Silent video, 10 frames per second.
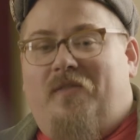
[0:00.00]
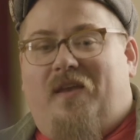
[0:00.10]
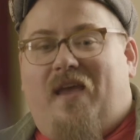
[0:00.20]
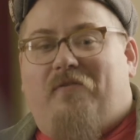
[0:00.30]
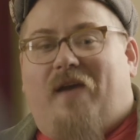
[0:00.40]

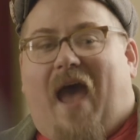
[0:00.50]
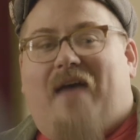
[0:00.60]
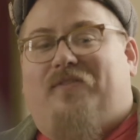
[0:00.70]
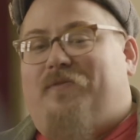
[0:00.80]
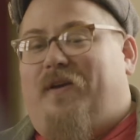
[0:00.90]
never
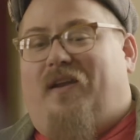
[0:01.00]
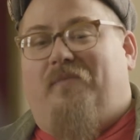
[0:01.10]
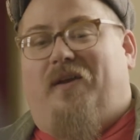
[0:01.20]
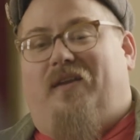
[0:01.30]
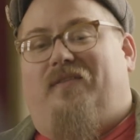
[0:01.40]
asked for
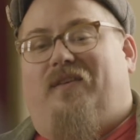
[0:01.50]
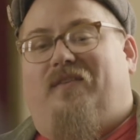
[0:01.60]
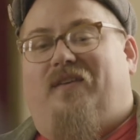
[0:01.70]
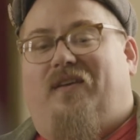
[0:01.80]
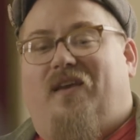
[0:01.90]
anybody
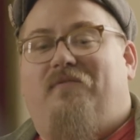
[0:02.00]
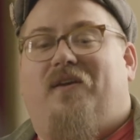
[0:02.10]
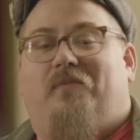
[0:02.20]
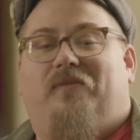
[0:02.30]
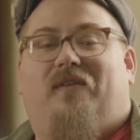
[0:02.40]
to give
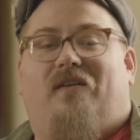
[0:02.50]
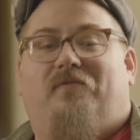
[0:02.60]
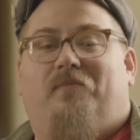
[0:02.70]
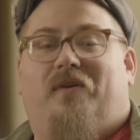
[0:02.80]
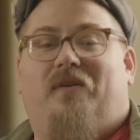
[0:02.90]
him
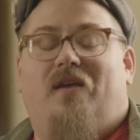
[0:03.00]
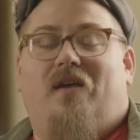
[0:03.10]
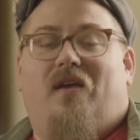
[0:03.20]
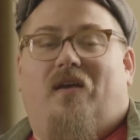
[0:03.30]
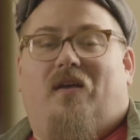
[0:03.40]
stuff, but
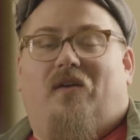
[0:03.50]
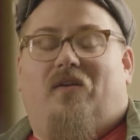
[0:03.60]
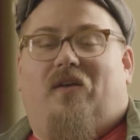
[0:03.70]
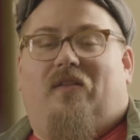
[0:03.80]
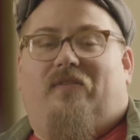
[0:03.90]

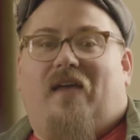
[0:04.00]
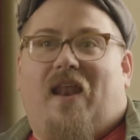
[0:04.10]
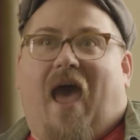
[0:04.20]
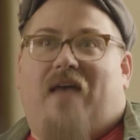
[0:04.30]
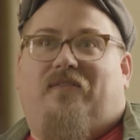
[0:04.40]

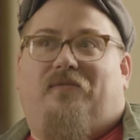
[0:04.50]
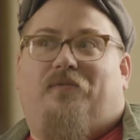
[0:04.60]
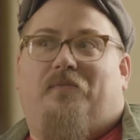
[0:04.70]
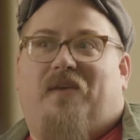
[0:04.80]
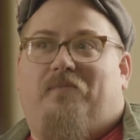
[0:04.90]
instead asked
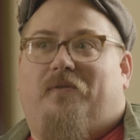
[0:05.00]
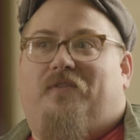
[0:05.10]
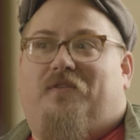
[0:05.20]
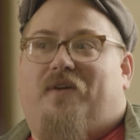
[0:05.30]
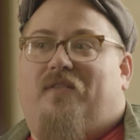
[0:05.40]
for people
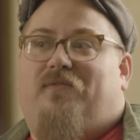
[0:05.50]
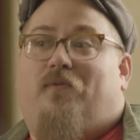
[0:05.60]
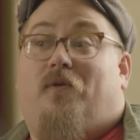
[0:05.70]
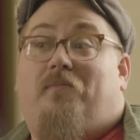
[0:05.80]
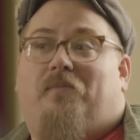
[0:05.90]
to
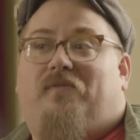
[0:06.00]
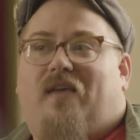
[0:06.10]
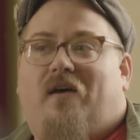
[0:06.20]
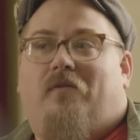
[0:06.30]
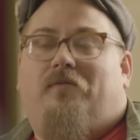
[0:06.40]
transform
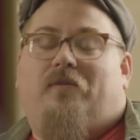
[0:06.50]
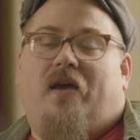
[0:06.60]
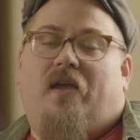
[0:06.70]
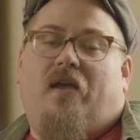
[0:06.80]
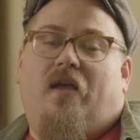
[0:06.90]
themselves,
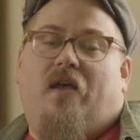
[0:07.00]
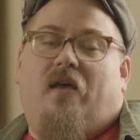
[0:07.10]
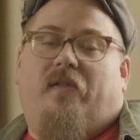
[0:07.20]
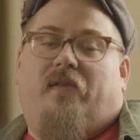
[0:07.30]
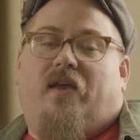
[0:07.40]
right?
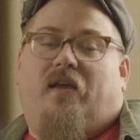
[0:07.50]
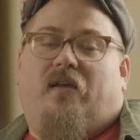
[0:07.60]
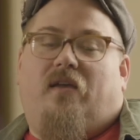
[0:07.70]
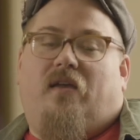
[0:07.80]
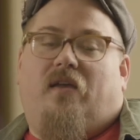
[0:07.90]

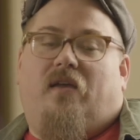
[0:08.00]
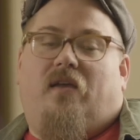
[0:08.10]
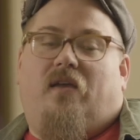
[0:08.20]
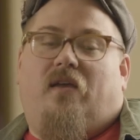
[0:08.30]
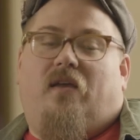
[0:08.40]
like,
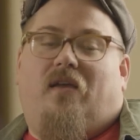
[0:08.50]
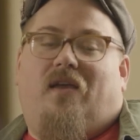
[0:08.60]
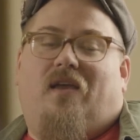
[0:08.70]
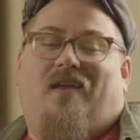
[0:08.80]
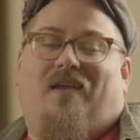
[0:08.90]

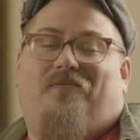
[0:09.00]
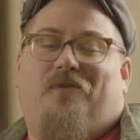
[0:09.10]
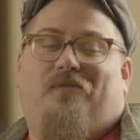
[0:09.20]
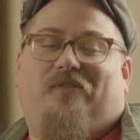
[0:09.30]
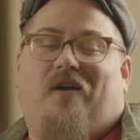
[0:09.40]
if
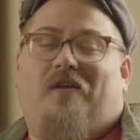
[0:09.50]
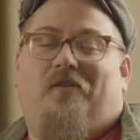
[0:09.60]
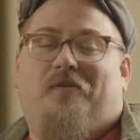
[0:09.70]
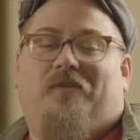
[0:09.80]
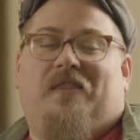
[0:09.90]
you start
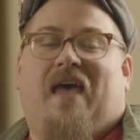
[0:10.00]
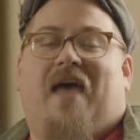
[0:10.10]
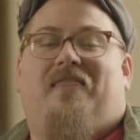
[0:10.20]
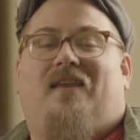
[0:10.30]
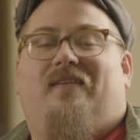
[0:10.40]
losing
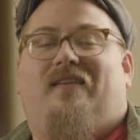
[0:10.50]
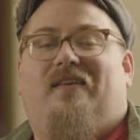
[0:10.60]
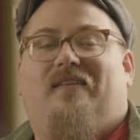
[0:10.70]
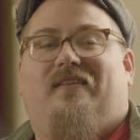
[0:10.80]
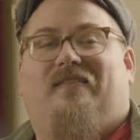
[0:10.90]
that, it's
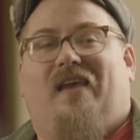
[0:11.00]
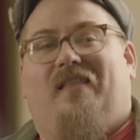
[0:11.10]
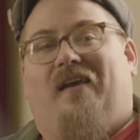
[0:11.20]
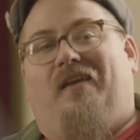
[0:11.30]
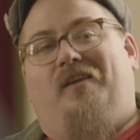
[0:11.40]
easy to say,
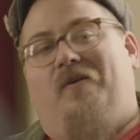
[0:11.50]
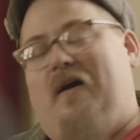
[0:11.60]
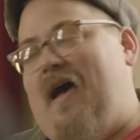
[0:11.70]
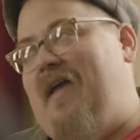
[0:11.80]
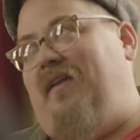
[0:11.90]
like, you know
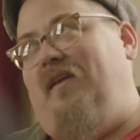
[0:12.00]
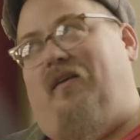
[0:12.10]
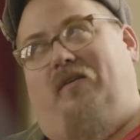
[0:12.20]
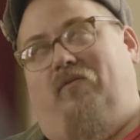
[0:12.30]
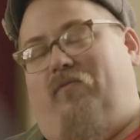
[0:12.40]
what, I need
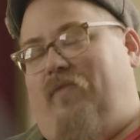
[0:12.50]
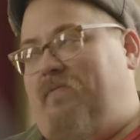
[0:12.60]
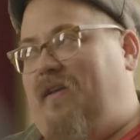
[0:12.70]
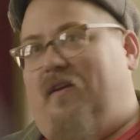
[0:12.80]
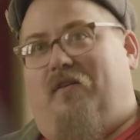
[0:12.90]
a
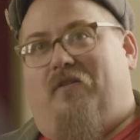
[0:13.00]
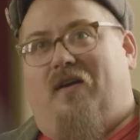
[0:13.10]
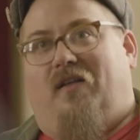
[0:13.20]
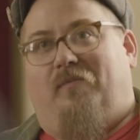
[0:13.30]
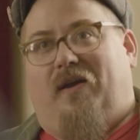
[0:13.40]

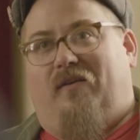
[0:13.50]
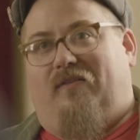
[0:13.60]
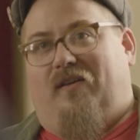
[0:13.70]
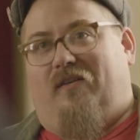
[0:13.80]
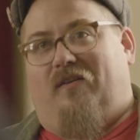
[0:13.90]
$1,500 pair of
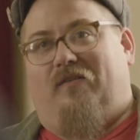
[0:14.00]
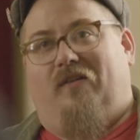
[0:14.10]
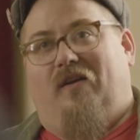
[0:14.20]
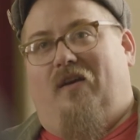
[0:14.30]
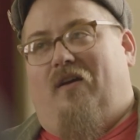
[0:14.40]
sneakers
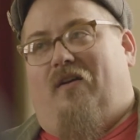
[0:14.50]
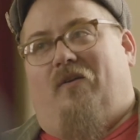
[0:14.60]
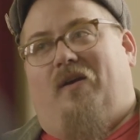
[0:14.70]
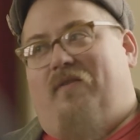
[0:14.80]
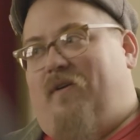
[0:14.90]

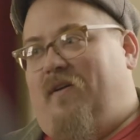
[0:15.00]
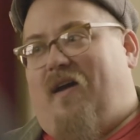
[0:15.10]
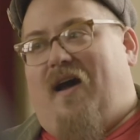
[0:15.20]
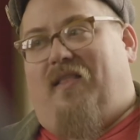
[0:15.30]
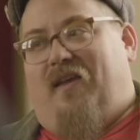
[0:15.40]
or whatever
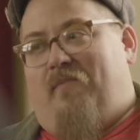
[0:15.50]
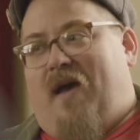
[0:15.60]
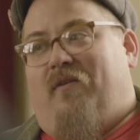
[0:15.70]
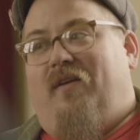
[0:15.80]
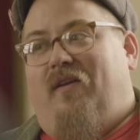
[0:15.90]
ungodly
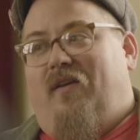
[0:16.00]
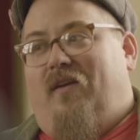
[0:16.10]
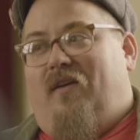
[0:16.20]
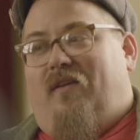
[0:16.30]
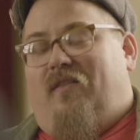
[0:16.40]
amount
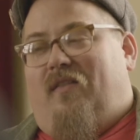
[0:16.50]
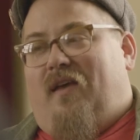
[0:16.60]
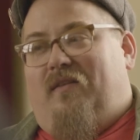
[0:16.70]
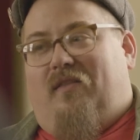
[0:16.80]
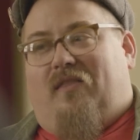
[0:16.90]

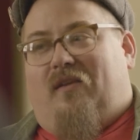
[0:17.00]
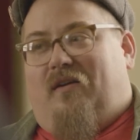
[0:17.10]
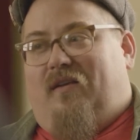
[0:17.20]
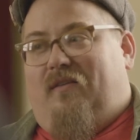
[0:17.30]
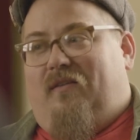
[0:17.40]
that
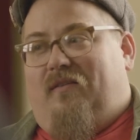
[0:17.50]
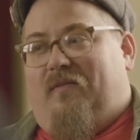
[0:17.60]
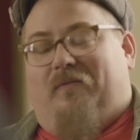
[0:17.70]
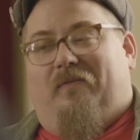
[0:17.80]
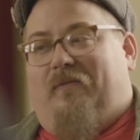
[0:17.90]
30
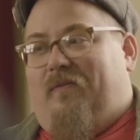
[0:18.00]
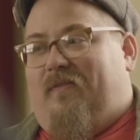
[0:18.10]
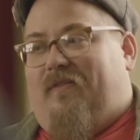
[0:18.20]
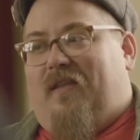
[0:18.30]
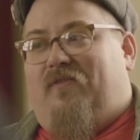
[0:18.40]

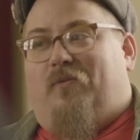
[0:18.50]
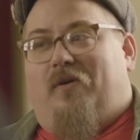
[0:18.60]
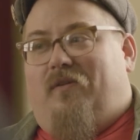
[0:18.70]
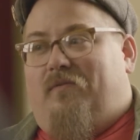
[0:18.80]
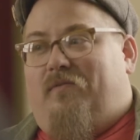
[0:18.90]
cents
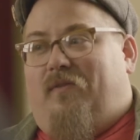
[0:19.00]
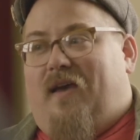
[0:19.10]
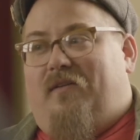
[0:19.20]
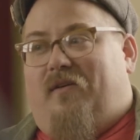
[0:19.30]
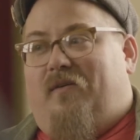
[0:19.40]
worth of
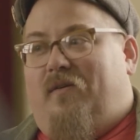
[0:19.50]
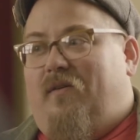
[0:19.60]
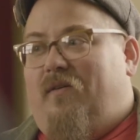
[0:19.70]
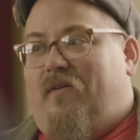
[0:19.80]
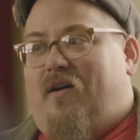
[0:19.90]
leather
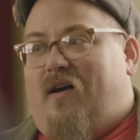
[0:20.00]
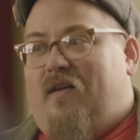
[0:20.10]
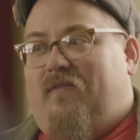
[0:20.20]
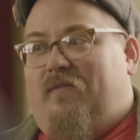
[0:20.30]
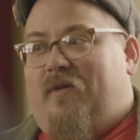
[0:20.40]

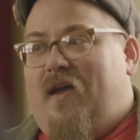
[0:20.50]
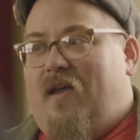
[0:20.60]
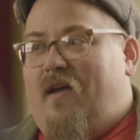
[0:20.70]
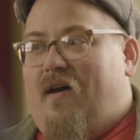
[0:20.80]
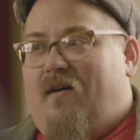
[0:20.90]
costs, right?